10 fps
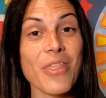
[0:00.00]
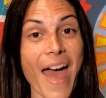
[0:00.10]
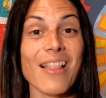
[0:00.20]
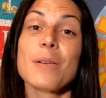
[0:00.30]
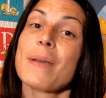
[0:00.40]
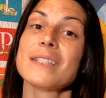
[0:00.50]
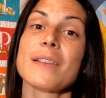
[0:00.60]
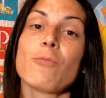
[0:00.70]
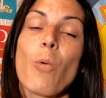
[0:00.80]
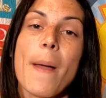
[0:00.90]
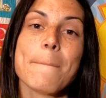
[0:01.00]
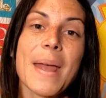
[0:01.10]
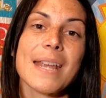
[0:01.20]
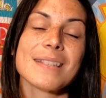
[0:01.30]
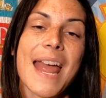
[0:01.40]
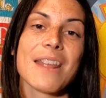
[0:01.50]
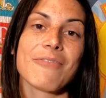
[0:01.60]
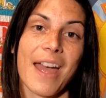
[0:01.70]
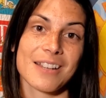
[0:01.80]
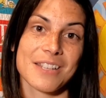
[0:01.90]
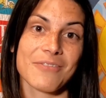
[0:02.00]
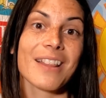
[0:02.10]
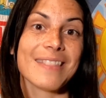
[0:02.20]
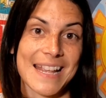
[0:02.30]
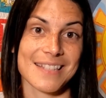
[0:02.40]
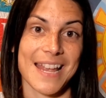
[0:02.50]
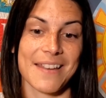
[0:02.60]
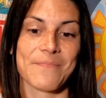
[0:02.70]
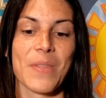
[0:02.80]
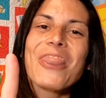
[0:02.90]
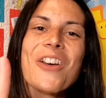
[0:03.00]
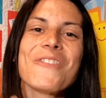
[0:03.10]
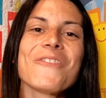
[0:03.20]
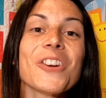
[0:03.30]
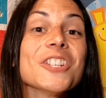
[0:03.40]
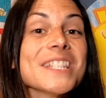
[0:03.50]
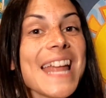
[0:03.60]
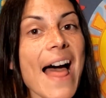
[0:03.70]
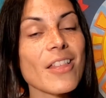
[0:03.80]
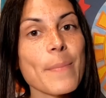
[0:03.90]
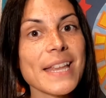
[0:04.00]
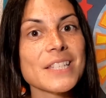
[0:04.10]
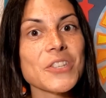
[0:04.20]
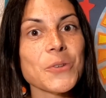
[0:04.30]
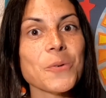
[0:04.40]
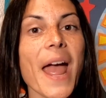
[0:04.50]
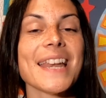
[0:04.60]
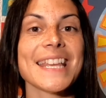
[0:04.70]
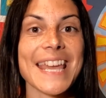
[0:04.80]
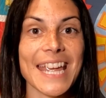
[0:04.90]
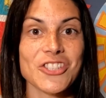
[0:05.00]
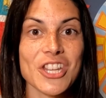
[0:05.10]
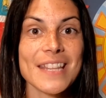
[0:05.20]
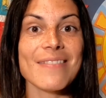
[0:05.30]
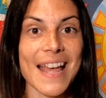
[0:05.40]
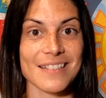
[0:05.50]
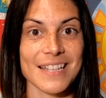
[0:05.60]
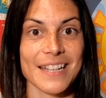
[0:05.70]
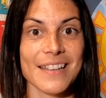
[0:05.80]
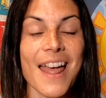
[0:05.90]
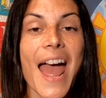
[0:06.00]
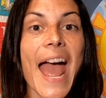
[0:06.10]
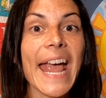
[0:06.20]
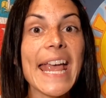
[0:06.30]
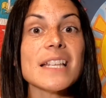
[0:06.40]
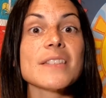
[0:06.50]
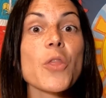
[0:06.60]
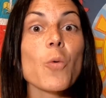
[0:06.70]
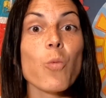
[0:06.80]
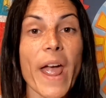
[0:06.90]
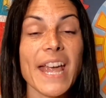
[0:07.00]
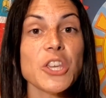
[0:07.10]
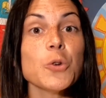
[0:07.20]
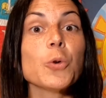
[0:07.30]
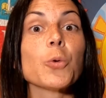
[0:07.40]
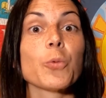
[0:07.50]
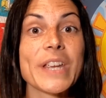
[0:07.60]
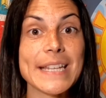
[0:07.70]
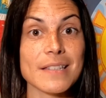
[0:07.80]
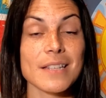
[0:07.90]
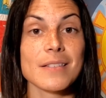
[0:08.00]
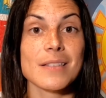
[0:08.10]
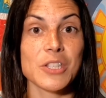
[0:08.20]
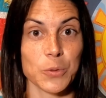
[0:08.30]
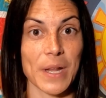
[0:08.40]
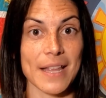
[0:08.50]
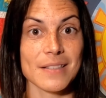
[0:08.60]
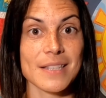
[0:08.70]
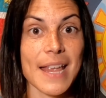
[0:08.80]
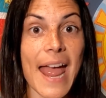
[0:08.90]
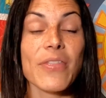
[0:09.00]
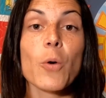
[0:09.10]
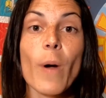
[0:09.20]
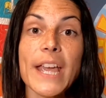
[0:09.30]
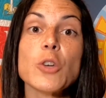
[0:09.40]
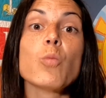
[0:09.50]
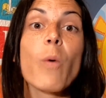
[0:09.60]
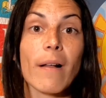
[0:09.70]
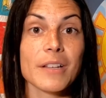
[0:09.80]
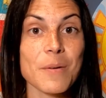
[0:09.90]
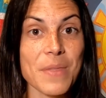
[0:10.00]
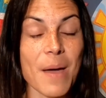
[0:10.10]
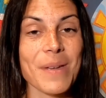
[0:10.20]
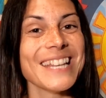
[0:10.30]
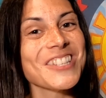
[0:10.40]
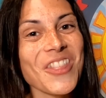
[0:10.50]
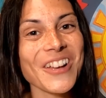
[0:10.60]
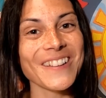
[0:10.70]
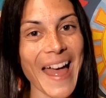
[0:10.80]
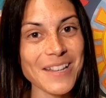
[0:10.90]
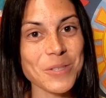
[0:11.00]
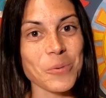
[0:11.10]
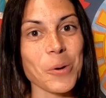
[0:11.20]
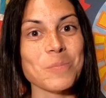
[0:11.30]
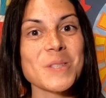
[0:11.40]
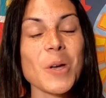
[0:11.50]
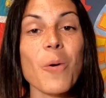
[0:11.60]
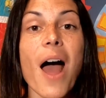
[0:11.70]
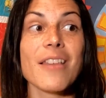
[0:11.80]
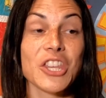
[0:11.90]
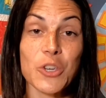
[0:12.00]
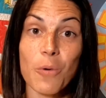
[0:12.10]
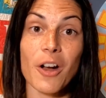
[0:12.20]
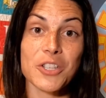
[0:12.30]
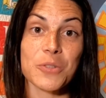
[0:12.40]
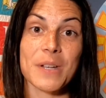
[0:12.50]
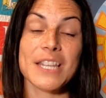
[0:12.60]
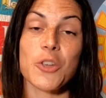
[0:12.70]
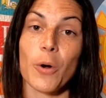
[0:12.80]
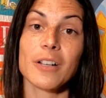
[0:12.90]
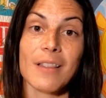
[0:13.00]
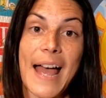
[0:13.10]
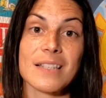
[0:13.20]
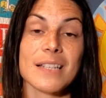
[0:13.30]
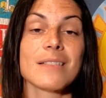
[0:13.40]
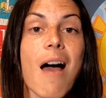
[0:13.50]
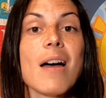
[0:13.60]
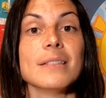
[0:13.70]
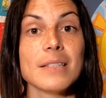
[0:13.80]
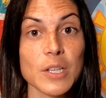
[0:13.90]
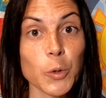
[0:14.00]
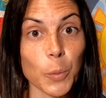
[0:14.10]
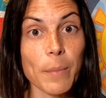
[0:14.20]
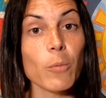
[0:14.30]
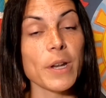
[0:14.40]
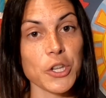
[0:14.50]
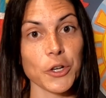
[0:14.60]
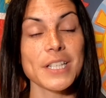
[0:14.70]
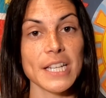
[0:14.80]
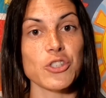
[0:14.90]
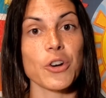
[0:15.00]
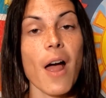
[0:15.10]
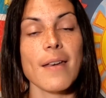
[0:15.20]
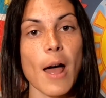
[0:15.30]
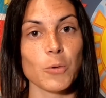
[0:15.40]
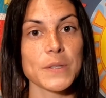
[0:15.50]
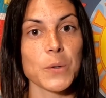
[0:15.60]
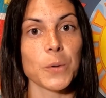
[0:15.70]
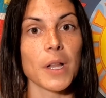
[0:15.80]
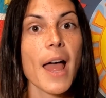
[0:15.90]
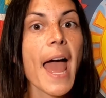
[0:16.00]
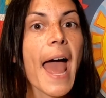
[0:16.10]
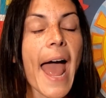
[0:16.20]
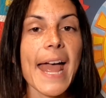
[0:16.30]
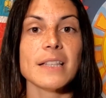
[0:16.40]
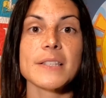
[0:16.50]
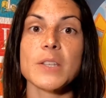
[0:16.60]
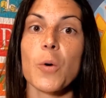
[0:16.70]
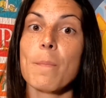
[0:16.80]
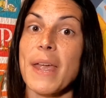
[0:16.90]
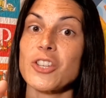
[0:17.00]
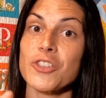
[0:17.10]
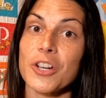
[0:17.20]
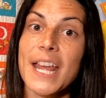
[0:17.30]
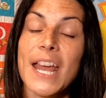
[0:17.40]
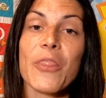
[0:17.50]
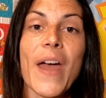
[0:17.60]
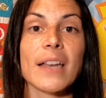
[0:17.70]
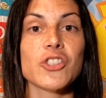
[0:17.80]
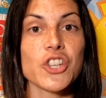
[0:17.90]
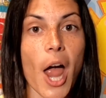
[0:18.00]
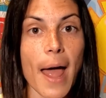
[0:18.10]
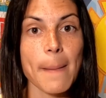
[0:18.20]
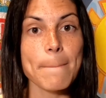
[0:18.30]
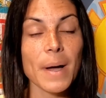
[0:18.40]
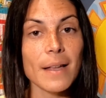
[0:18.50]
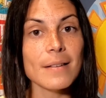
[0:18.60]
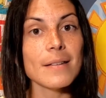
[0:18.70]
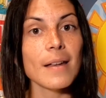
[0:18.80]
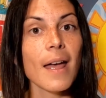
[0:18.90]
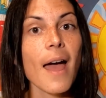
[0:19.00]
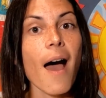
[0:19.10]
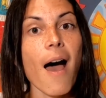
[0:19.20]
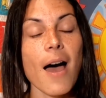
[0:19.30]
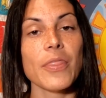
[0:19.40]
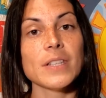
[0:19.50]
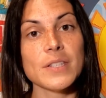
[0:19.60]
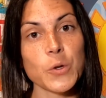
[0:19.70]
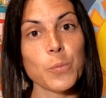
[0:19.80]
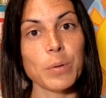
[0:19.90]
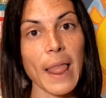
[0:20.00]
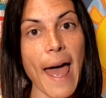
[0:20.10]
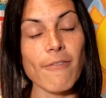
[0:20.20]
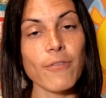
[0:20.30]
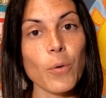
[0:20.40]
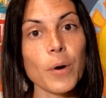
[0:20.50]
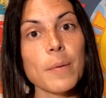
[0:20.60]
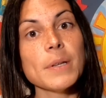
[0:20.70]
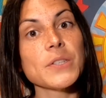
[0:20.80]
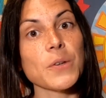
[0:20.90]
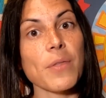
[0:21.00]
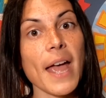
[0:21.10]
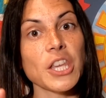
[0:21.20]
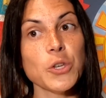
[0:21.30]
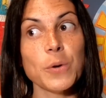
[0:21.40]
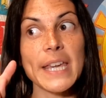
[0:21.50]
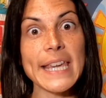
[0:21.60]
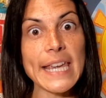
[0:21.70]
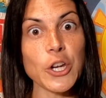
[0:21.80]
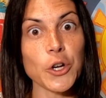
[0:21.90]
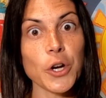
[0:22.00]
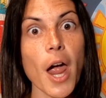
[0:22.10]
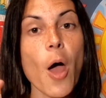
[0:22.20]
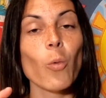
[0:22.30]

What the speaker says: the elements of what makes an effective lesson. The first element to an engaging lesson is the way you greet students and the way you welcome them into the classroom. So you are doing your classes on Zoom when you're a teacher on Outschool, and so make sure to hit that chime button on the Zoom platform so that you hear